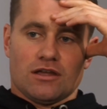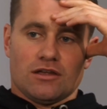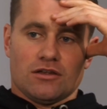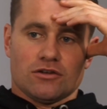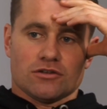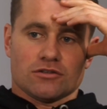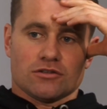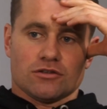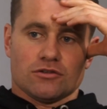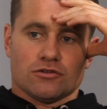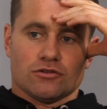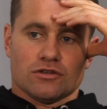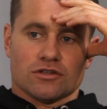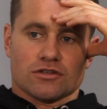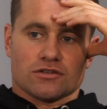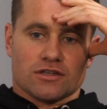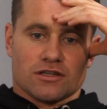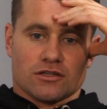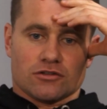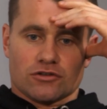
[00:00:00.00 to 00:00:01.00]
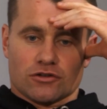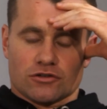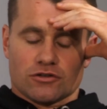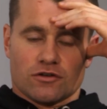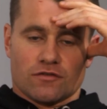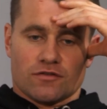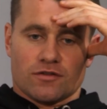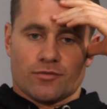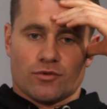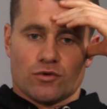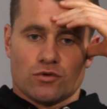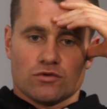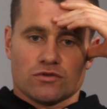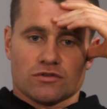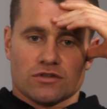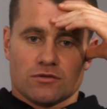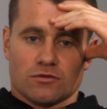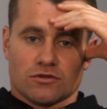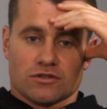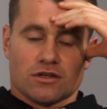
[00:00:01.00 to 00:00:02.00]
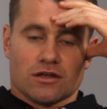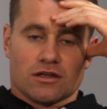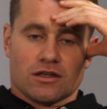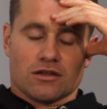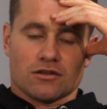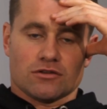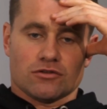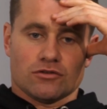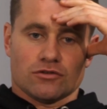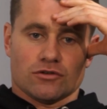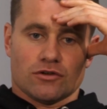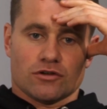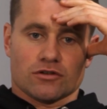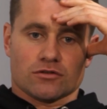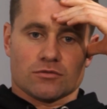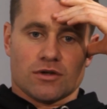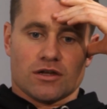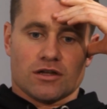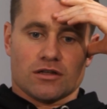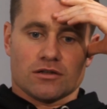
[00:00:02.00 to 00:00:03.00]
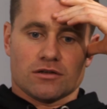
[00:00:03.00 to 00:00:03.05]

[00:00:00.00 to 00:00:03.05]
he used to do this thing turn off the post thing, which I kind of do now as well,